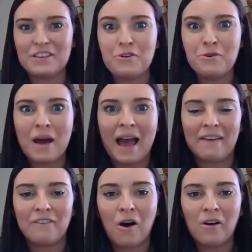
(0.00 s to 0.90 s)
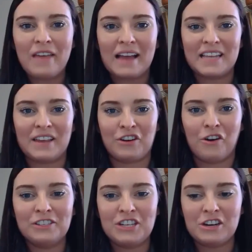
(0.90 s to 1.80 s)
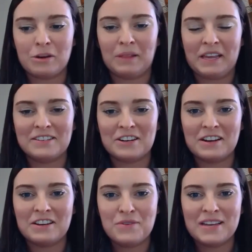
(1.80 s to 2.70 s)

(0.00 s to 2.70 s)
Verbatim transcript: you have all of that technology in your planter and you